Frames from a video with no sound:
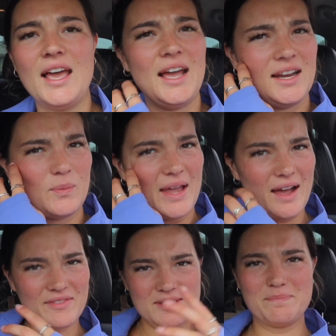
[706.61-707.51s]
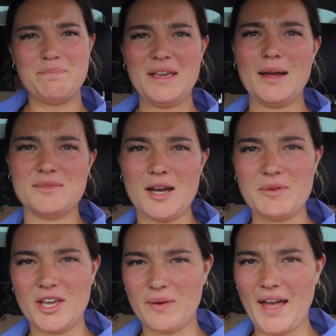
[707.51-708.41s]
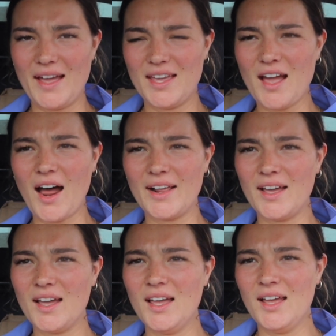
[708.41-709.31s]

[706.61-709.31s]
and we have this BMW. Okay, he got it